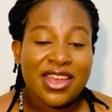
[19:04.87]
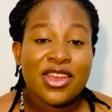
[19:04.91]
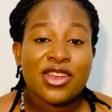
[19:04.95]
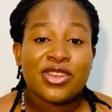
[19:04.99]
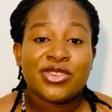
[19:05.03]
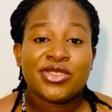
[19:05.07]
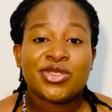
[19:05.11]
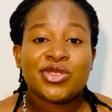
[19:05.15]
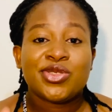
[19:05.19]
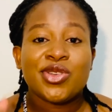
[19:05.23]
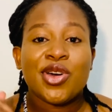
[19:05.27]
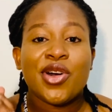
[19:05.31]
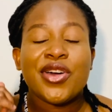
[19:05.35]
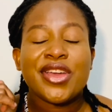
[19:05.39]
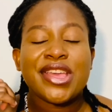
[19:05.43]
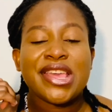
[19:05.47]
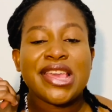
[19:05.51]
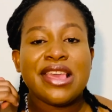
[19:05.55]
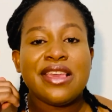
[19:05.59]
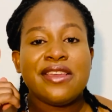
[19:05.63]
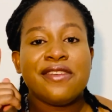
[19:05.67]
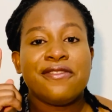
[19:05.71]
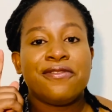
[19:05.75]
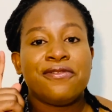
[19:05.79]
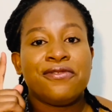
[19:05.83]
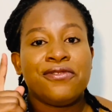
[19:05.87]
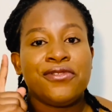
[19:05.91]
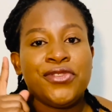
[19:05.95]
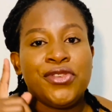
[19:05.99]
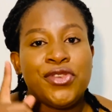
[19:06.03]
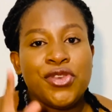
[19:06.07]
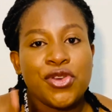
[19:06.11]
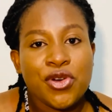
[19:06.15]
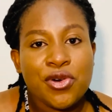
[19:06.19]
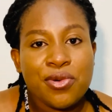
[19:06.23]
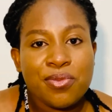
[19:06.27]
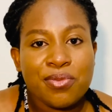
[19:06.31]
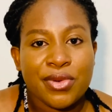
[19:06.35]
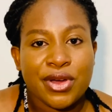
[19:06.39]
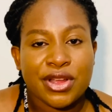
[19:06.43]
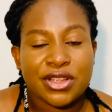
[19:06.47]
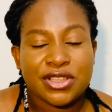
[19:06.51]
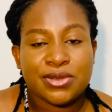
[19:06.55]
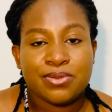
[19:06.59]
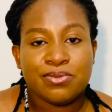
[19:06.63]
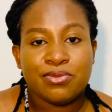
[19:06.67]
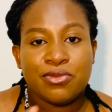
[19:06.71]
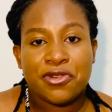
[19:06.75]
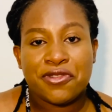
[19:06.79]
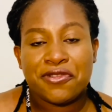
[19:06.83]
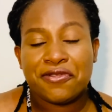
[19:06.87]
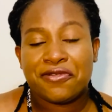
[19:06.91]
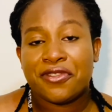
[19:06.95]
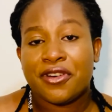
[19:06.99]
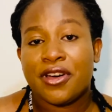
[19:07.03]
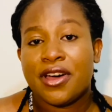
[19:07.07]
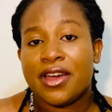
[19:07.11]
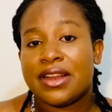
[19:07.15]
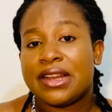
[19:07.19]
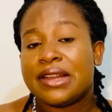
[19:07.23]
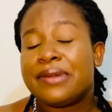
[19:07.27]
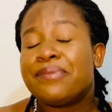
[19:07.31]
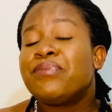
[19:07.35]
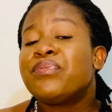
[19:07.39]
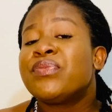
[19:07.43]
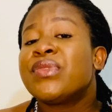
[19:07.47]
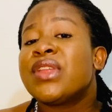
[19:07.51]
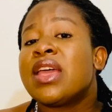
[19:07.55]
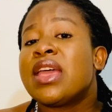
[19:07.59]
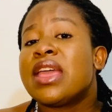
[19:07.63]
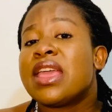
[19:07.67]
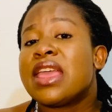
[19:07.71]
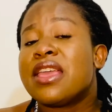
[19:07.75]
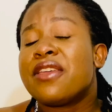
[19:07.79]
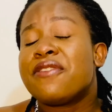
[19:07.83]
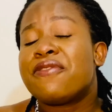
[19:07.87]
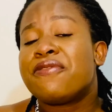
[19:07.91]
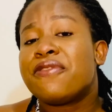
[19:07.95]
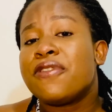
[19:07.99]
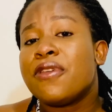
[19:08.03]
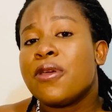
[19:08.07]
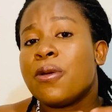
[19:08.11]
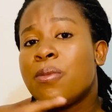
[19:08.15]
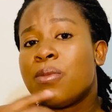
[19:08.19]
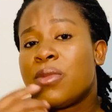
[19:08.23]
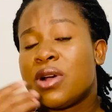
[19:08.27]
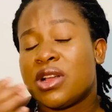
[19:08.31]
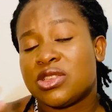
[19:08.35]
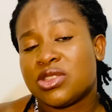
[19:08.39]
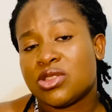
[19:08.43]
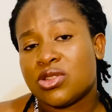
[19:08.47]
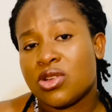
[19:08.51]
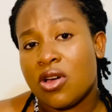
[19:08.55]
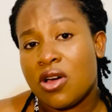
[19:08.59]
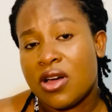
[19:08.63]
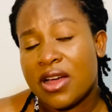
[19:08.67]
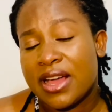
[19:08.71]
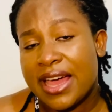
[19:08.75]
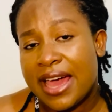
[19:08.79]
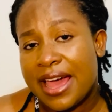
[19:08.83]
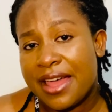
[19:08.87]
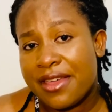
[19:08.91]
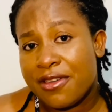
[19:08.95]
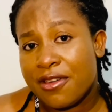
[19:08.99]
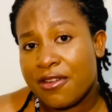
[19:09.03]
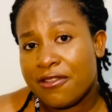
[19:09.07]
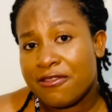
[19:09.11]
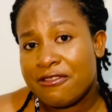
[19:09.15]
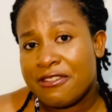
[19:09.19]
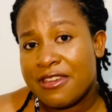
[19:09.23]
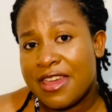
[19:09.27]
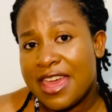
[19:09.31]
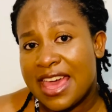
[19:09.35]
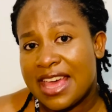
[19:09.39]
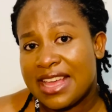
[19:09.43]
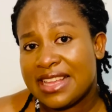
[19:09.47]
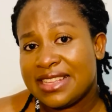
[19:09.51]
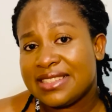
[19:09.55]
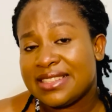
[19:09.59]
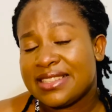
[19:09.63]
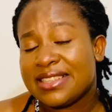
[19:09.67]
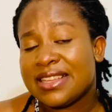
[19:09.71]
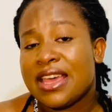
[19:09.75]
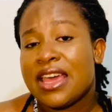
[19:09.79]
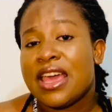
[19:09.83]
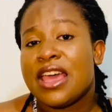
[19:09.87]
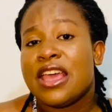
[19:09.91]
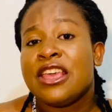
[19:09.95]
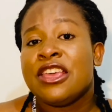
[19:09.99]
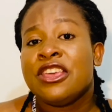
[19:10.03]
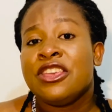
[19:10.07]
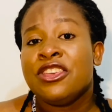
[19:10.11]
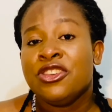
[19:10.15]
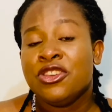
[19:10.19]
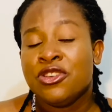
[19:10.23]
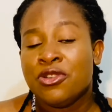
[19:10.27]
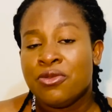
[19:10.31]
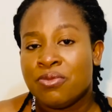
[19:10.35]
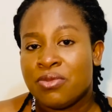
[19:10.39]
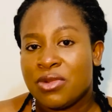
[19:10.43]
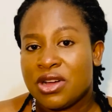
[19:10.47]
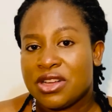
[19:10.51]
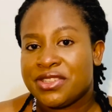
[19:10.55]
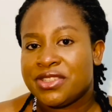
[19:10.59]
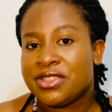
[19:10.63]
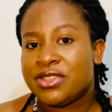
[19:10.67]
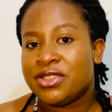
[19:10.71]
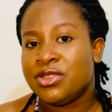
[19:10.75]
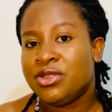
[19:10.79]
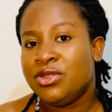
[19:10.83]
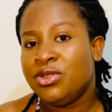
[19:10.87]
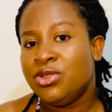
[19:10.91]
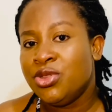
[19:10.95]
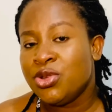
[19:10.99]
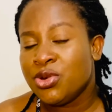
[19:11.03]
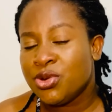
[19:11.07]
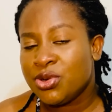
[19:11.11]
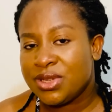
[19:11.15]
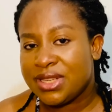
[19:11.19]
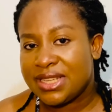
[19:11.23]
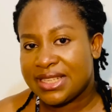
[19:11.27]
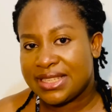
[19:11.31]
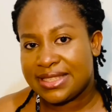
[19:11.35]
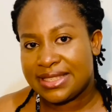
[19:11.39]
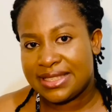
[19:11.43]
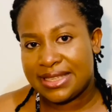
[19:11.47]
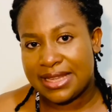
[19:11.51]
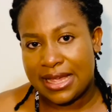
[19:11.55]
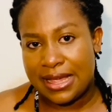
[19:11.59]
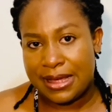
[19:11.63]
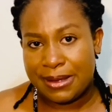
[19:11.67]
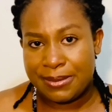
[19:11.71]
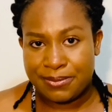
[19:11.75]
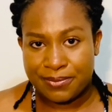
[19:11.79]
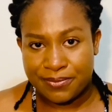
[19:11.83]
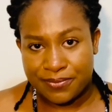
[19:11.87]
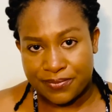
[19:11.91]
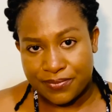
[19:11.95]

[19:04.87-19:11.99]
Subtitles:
So if you must move on, if you must conquer your fears, you must do the same.